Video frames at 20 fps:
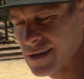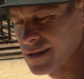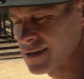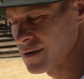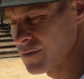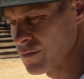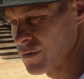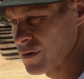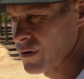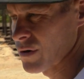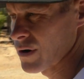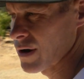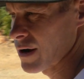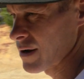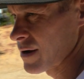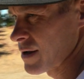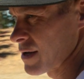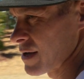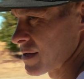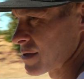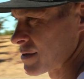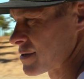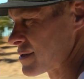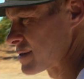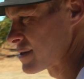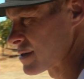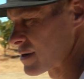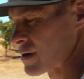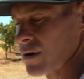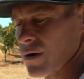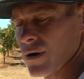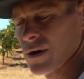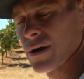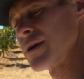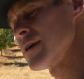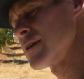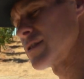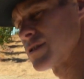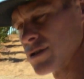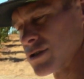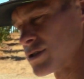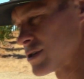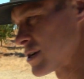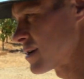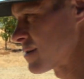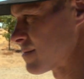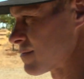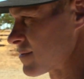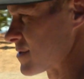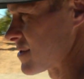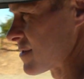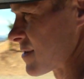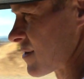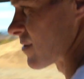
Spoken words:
and then we'll go out and hit the jumps.